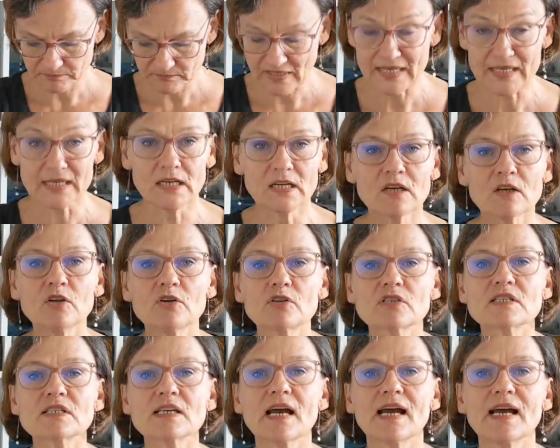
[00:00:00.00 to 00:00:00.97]
and it
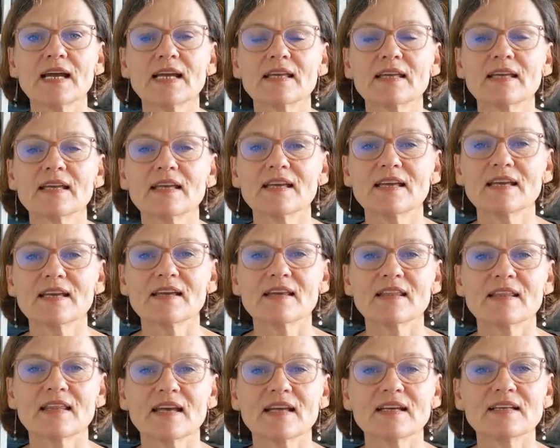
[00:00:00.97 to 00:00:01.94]
looks like
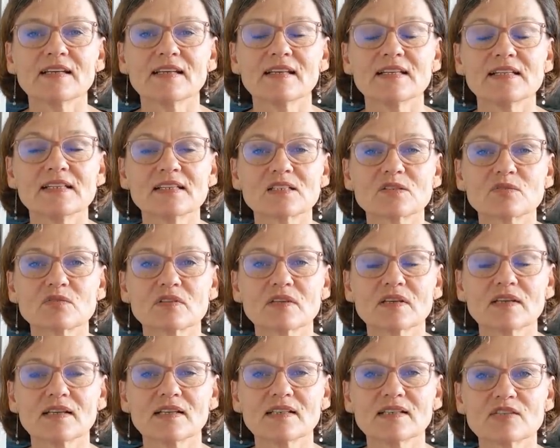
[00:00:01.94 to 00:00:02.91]
that
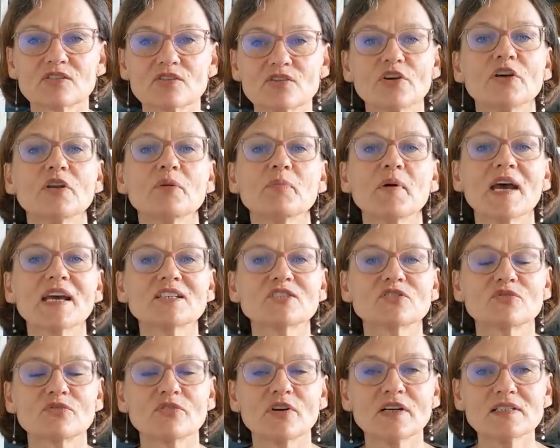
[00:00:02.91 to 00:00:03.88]
it's turned back
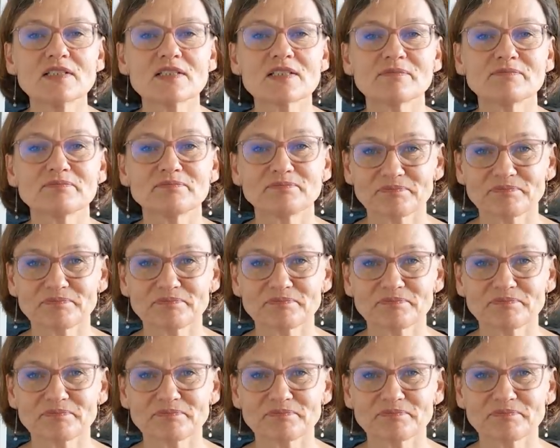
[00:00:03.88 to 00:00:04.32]
to front.